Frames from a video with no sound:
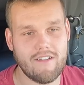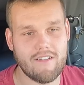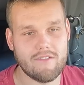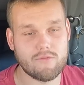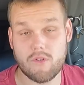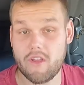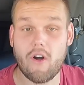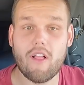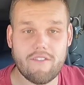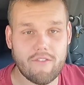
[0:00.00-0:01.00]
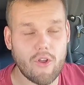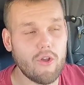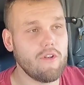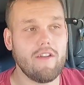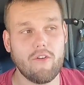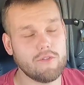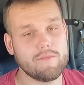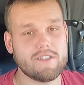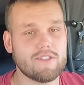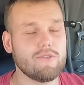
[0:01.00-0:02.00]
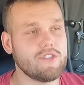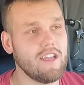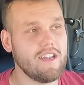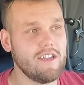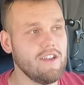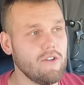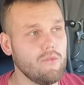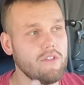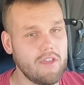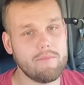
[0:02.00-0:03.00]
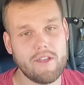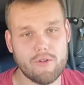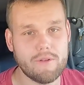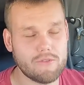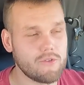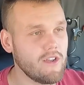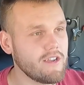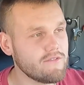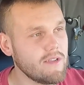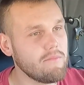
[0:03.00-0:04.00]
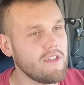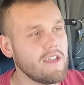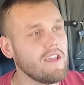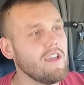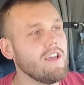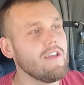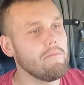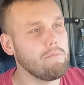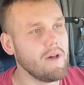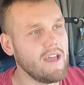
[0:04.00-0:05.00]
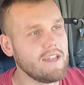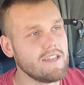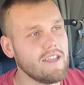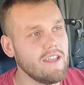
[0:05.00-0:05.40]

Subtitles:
It's really all I've ever owned. I've always been associated, with a Peterbilt truck of something. But